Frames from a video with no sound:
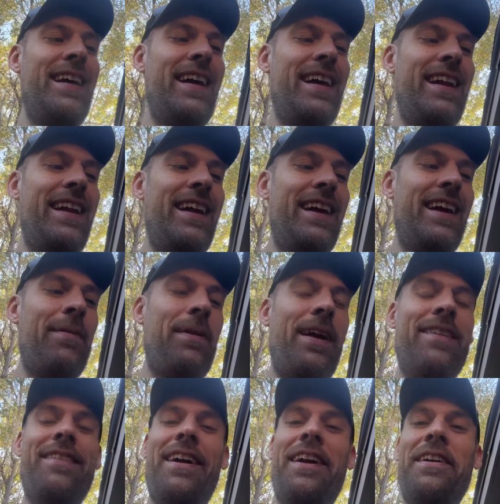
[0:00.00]
And I'm not
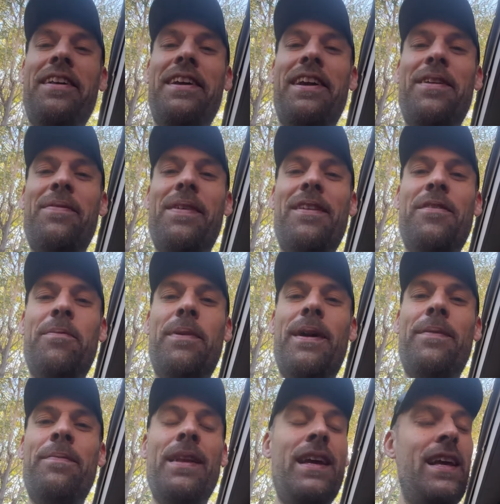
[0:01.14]
entirely convinced, but
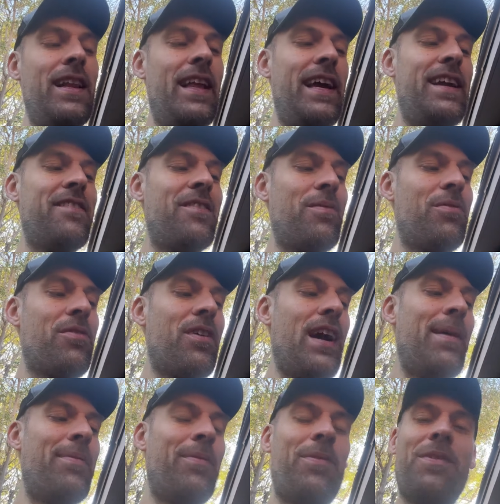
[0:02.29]
like and
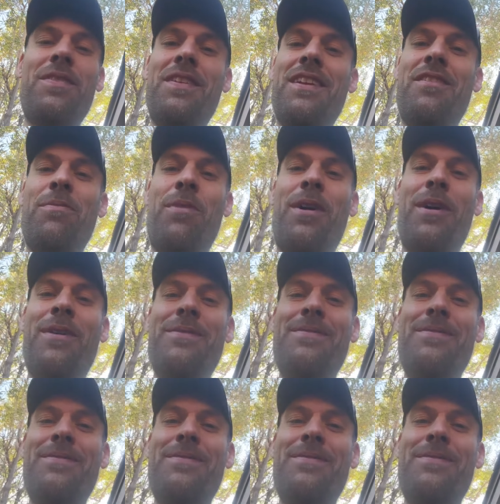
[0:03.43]
subscribe and we'll see you tomorrow.